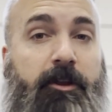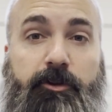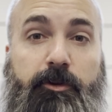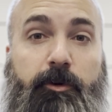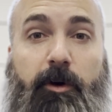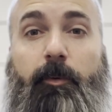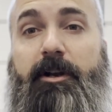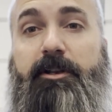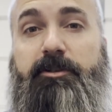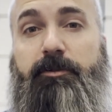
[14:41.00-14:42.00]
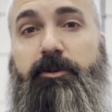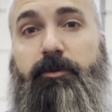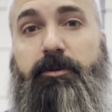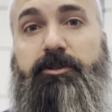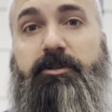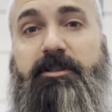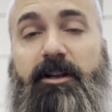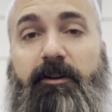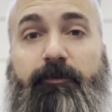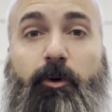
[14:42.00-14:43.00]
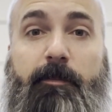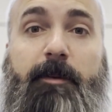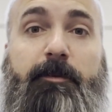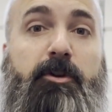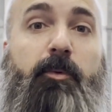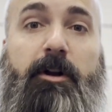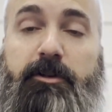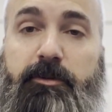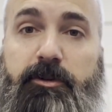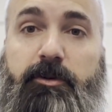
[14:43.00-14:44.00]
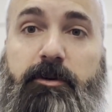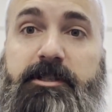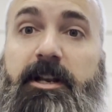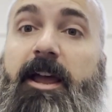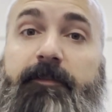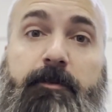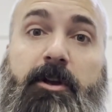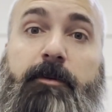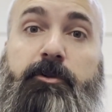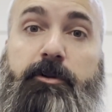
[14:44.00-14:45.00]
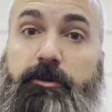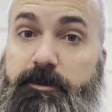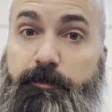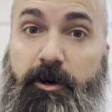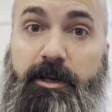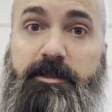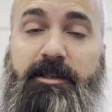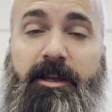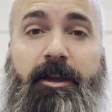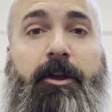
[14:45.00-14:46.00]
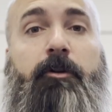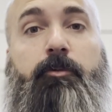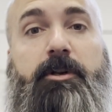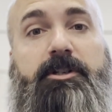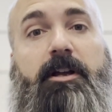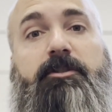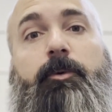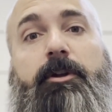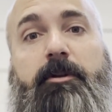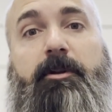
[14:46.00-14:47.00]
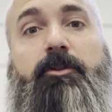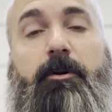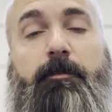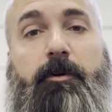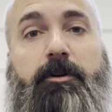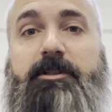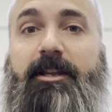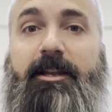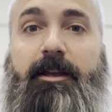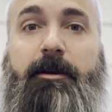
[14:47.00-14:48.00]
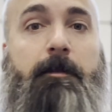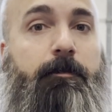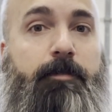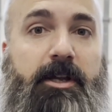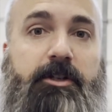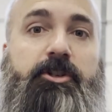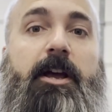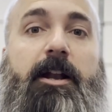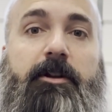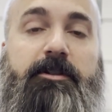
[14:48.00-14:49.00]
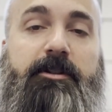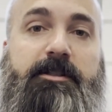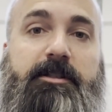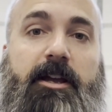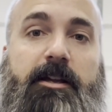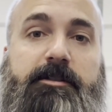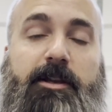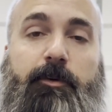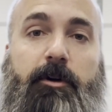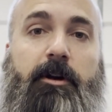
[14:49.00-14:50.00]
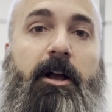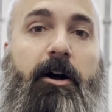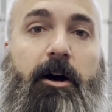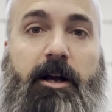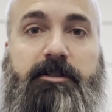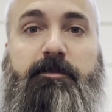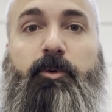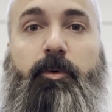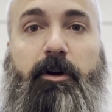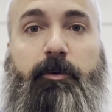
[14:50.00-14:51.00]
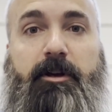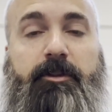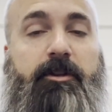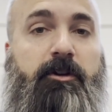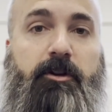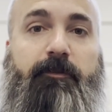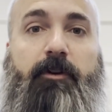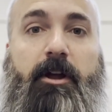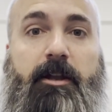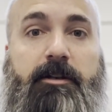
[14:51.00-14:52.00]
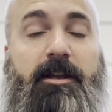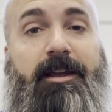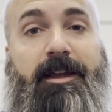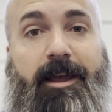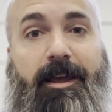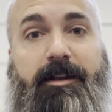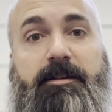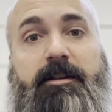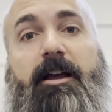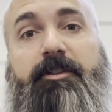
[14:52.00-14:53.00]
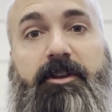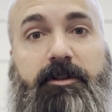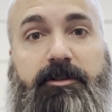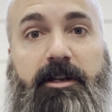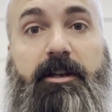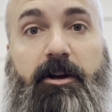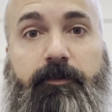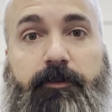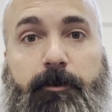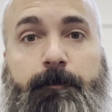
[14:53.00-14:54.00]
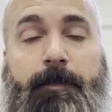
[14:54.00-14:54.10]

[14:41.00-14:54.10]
you don't wanna do the doors yourself, or maybe you wanna do the doors and have him come do your springs, reach out to William at Door Pros. Again, big shout out to these guys. They were awesome to work with, good friend, and I think he'll take care of you.